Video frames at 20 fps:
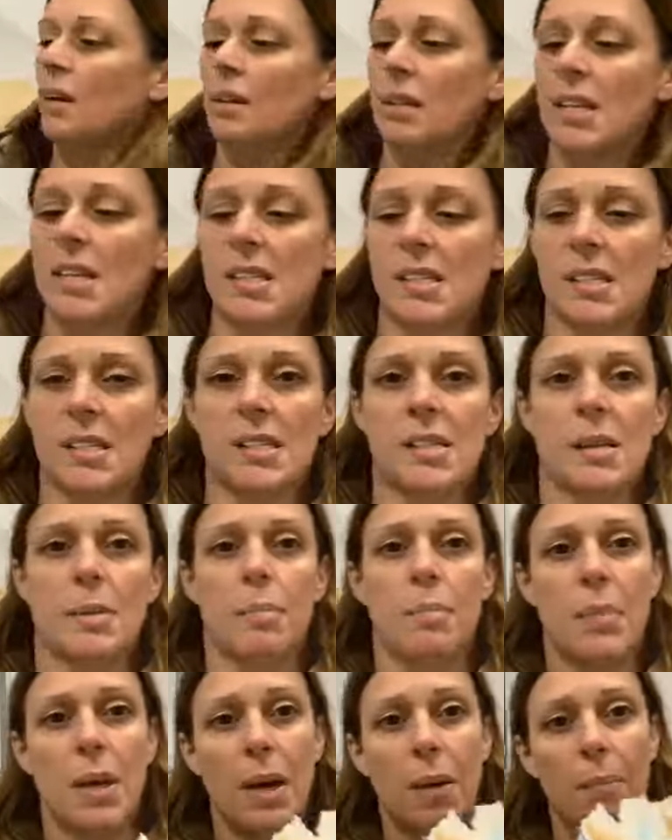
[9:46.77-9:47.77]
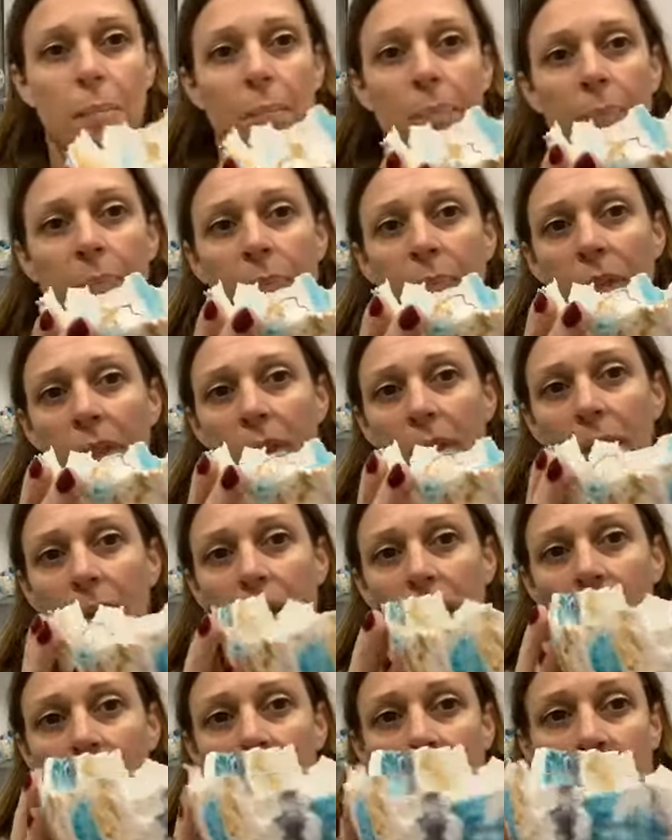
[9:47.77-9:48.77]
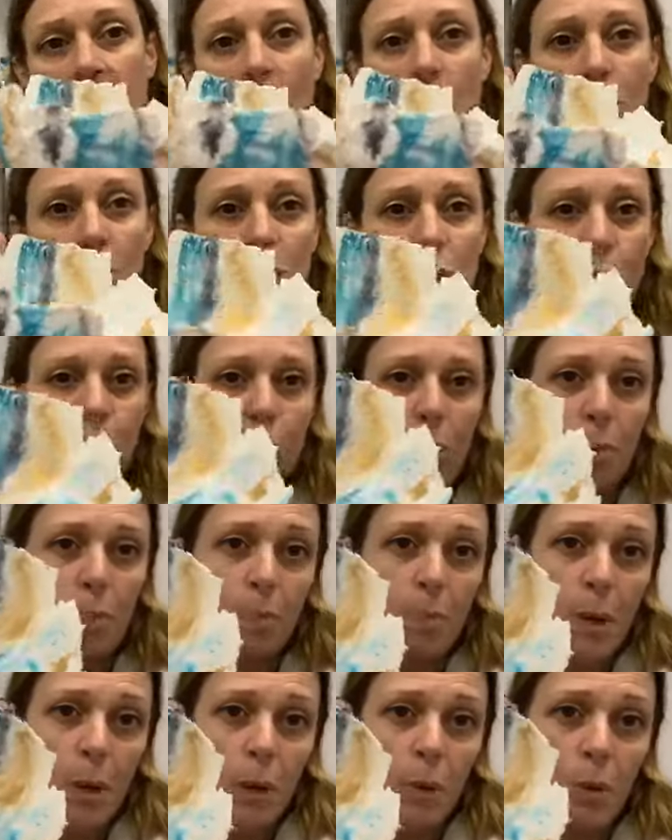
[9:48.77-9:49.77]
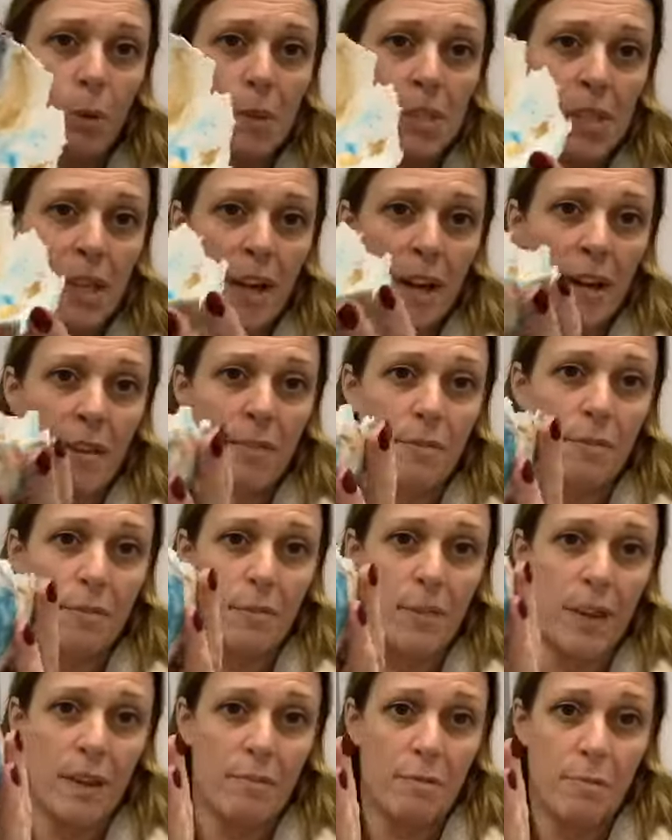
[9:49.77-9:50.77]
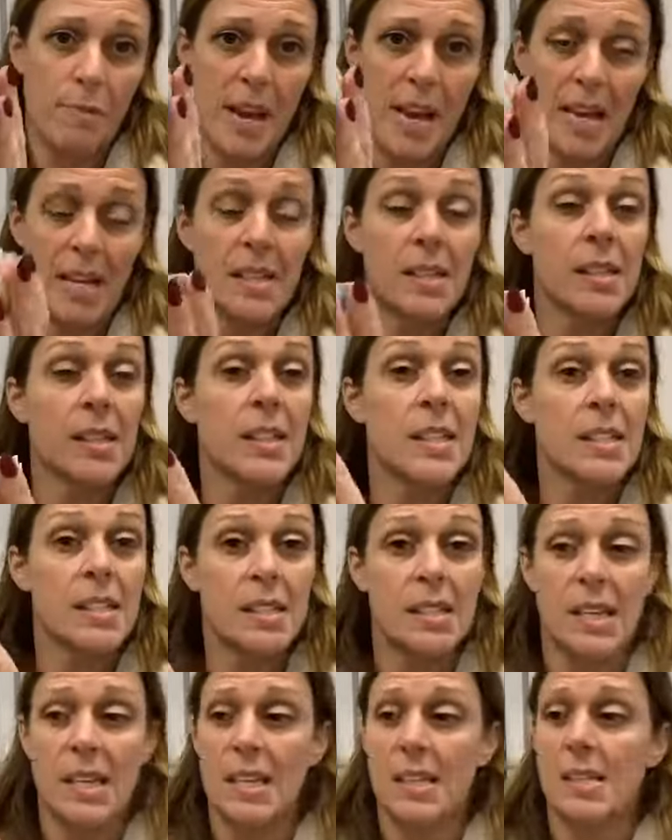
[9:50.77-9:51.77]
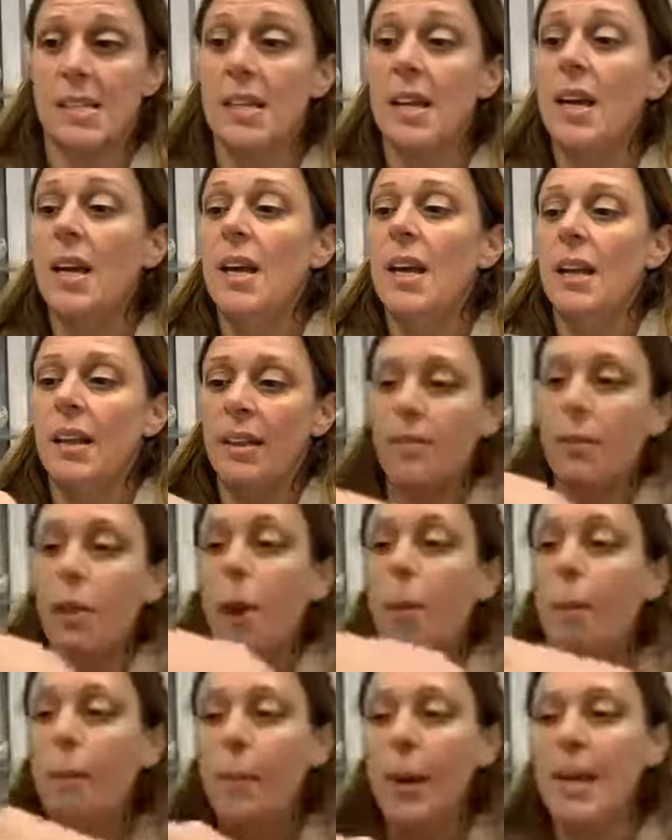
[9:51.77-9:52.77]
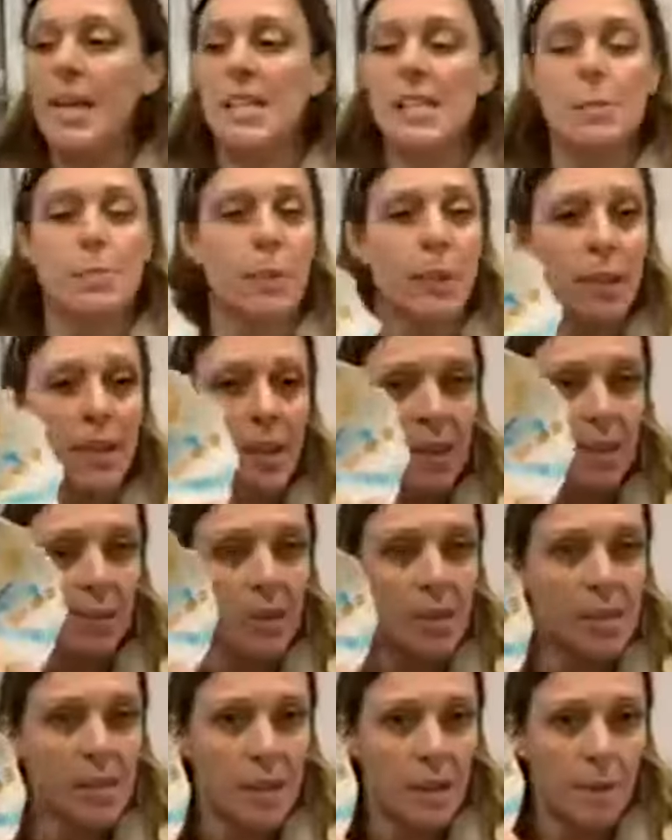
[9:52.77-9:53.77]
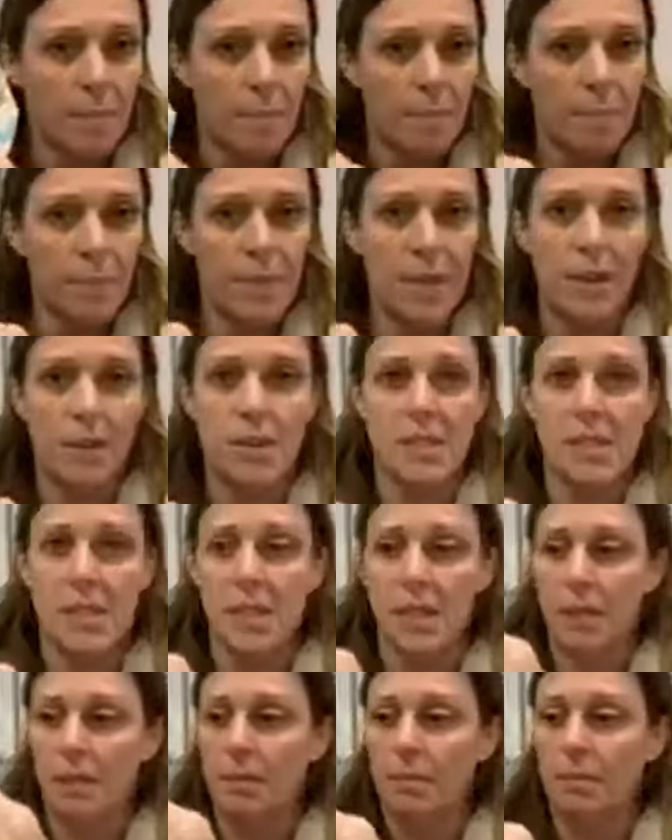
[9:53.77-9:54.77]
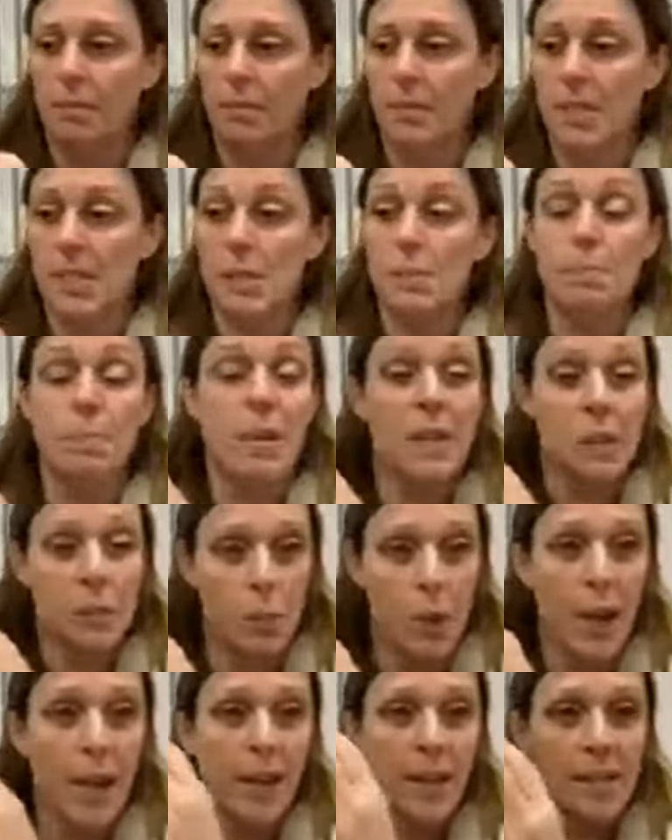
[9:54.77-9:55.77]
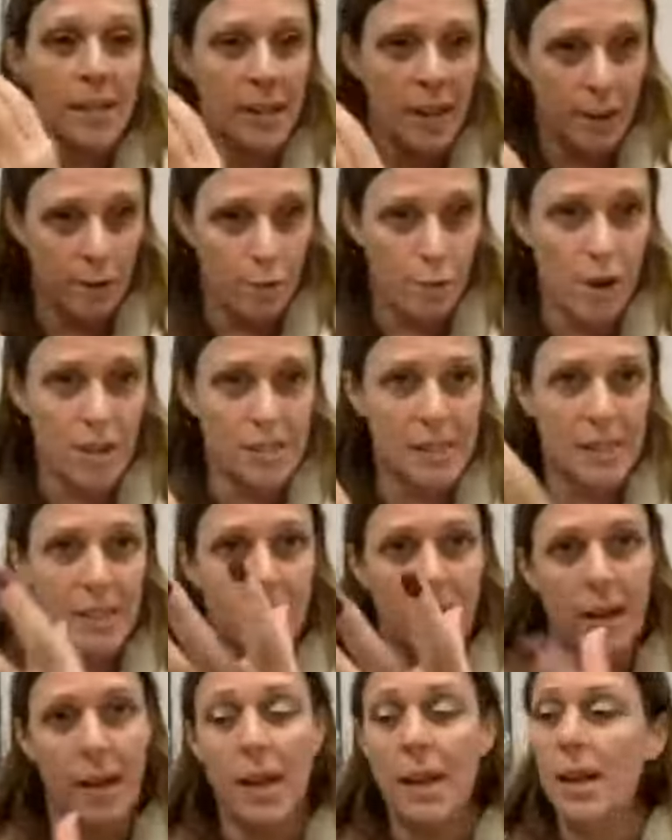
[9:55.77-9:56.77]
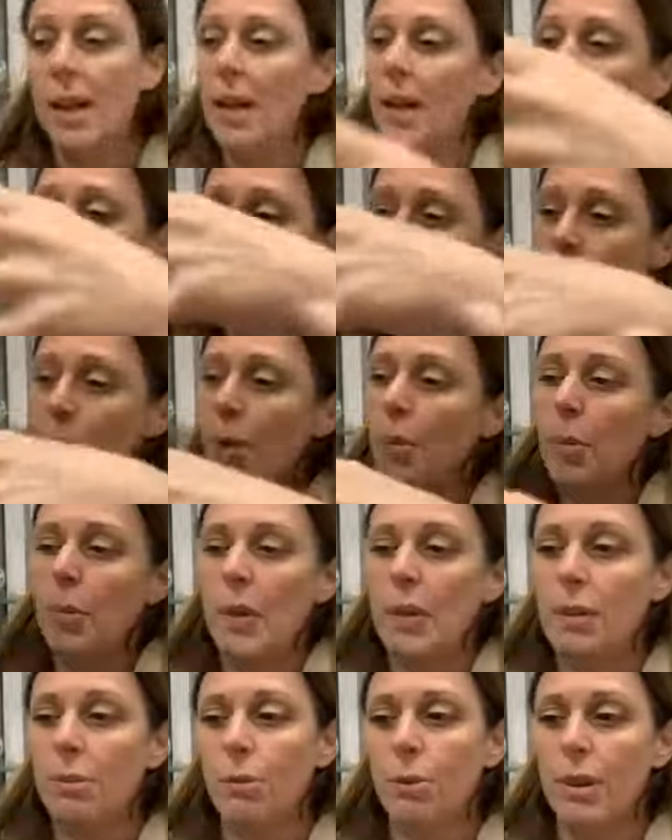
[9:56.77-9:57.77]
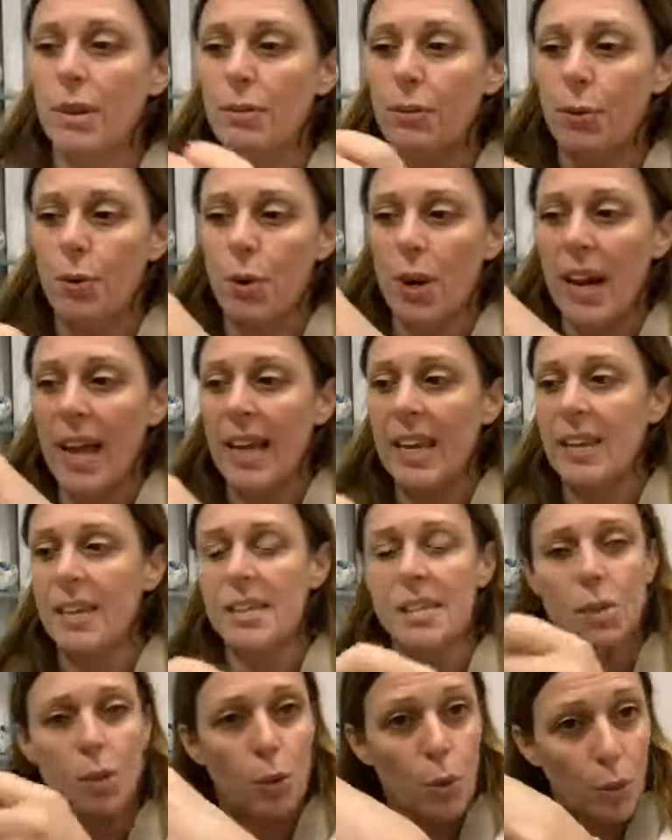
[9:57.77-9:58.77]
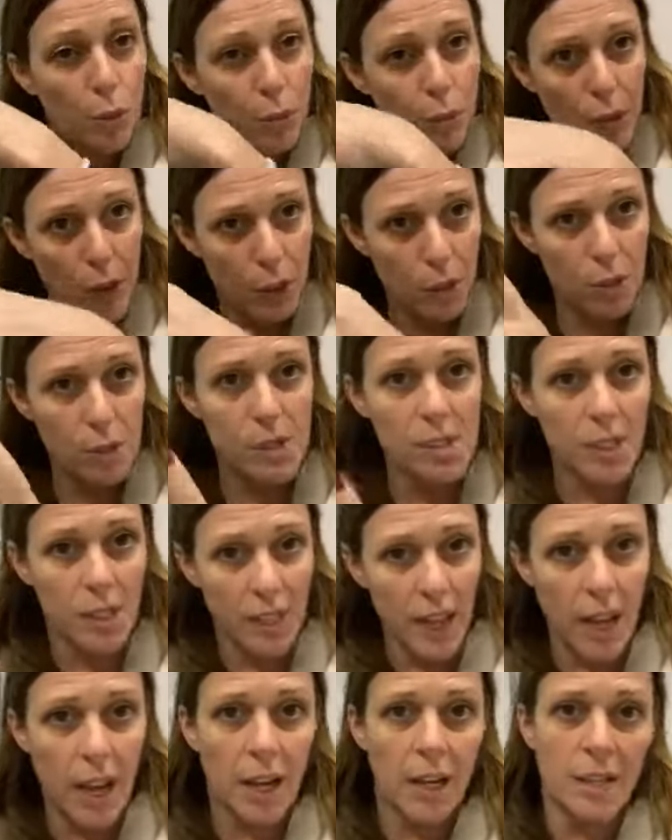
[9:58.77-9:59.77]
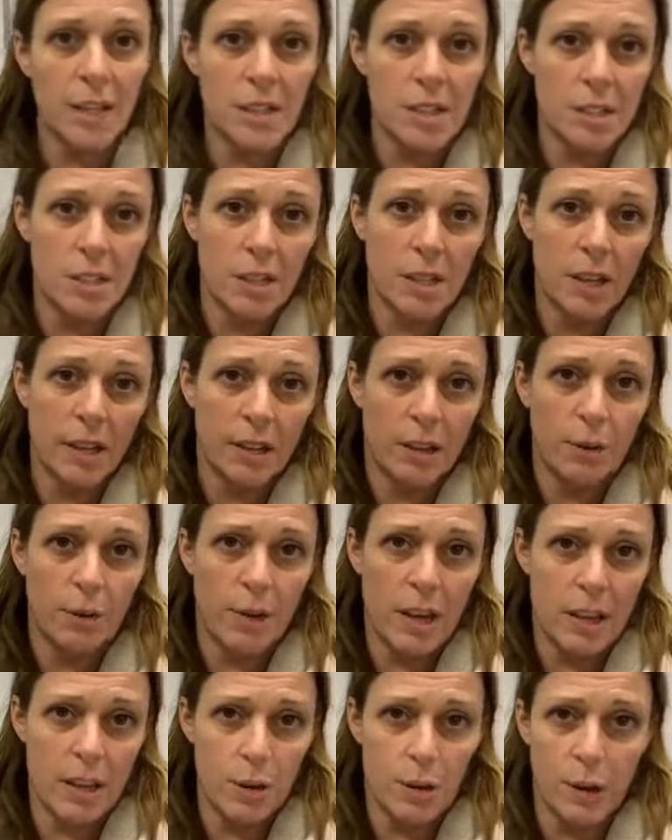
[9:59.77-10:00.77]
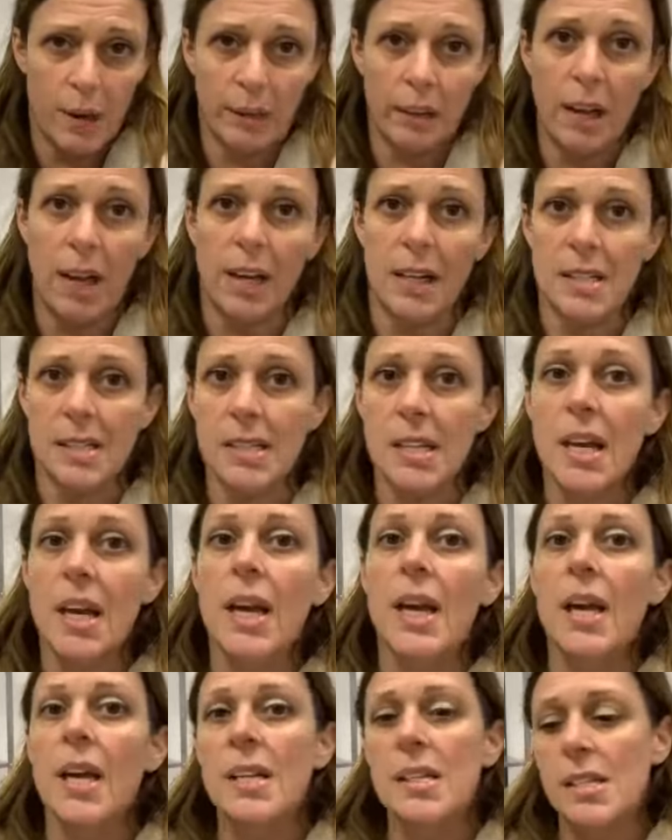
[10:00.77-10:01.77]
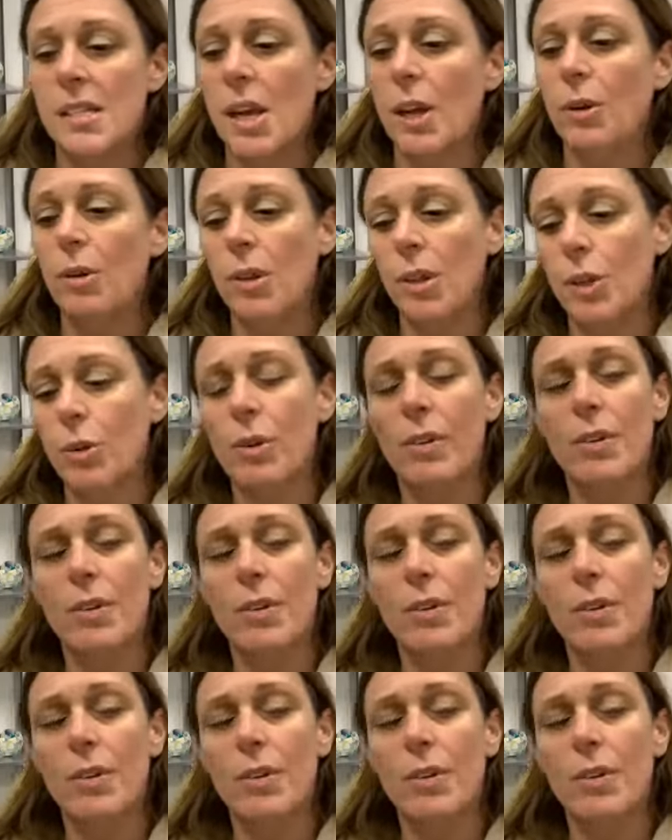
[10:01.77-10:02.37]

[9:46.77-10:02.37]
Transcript: these are some kind of sculptural bowls that I've made. So this is, they've got a base, but then there is this is beeswax and resin, probably 3 or 4 layers, all fused and coloured, and you kind of create your own colours. So there are